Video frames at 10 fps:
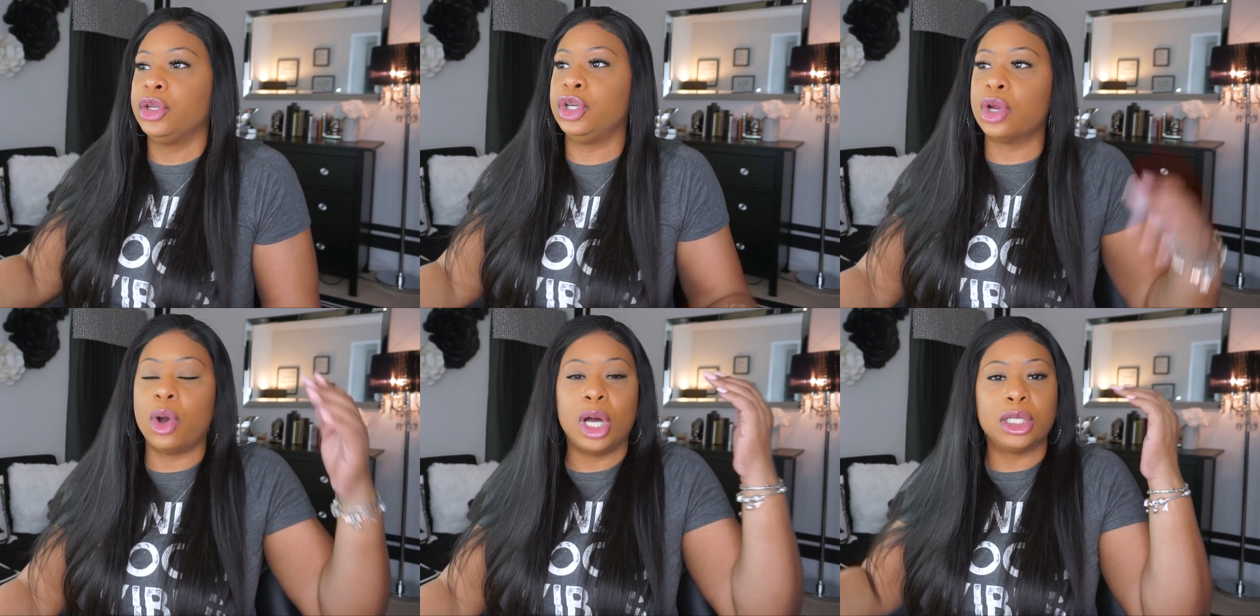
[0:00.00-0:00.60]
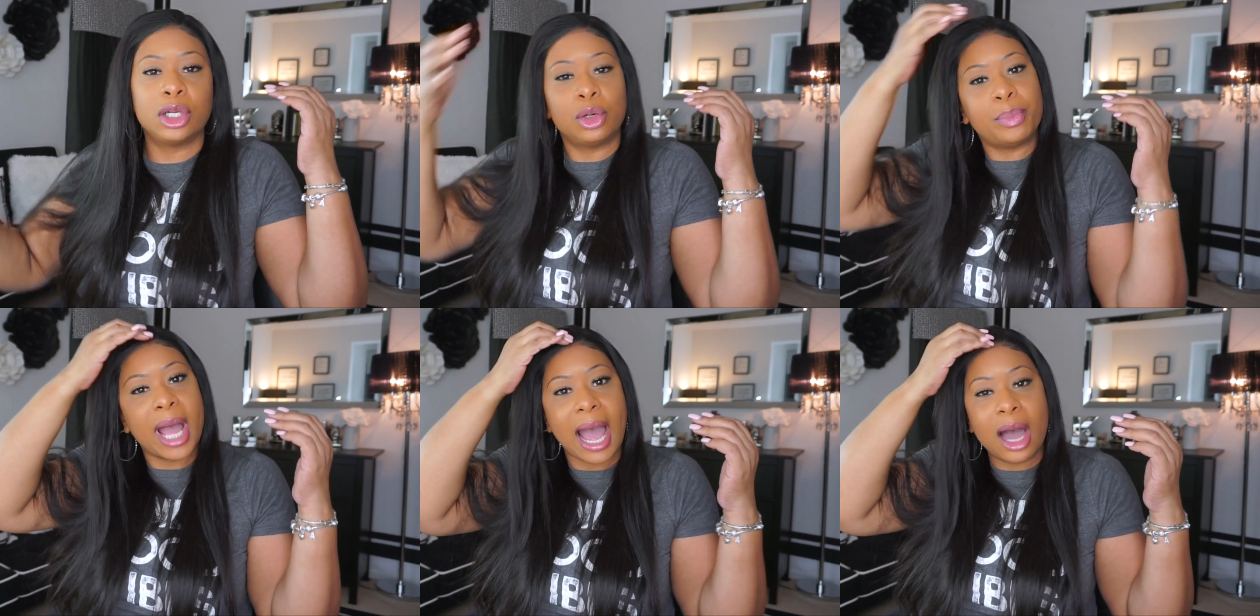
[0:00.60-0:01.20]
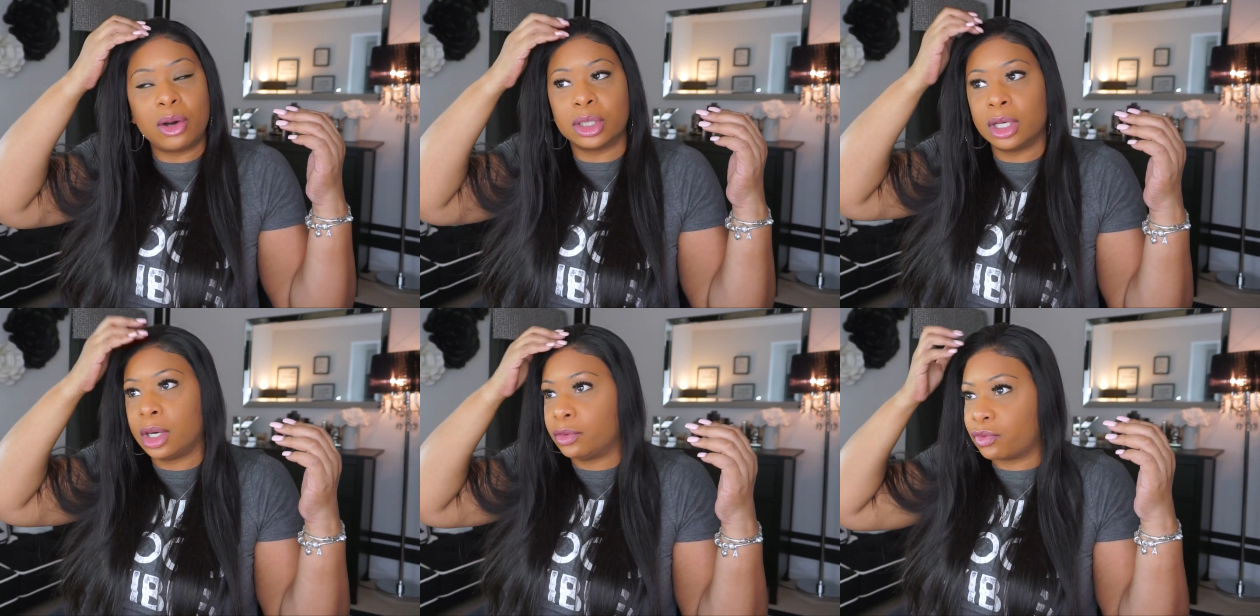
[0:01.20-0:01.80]
you know, a little
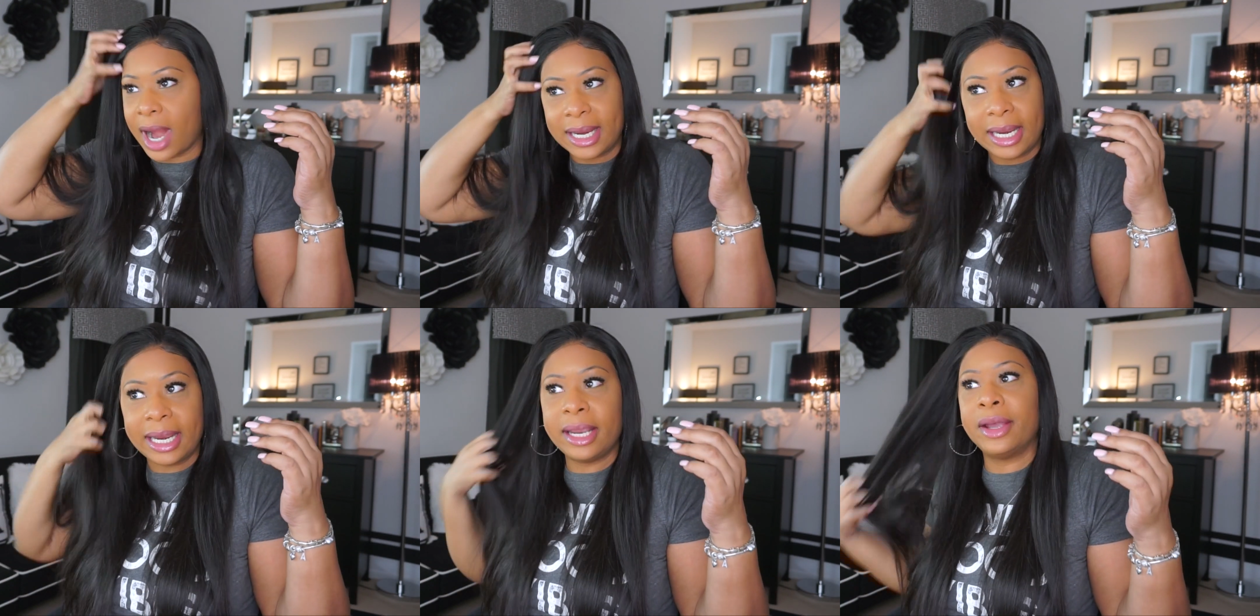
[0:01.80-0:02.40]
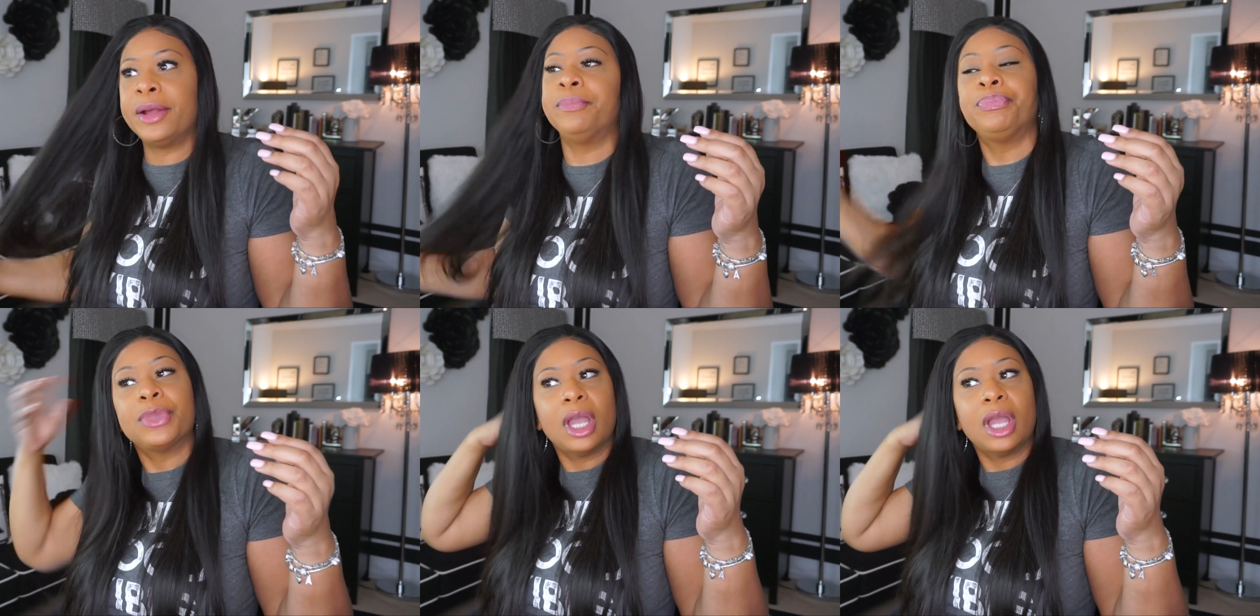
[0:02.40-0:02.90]
powder right here.